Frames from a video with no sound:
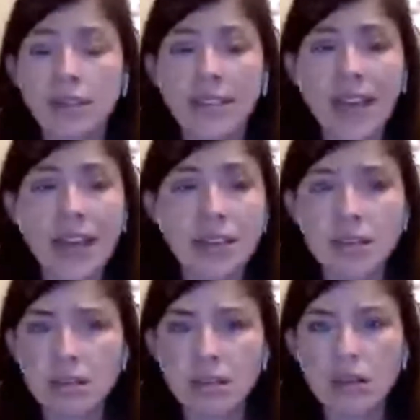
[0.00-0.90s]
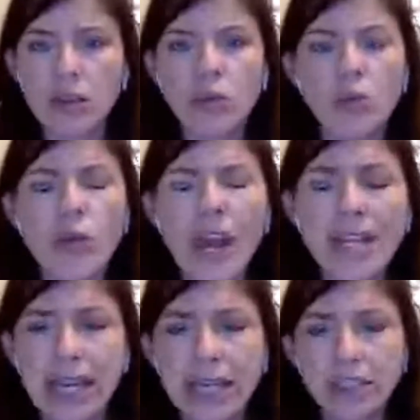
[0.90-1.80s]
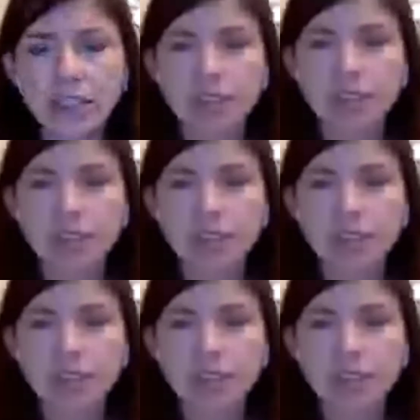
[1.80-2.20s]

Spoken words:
Yes, the Radiator.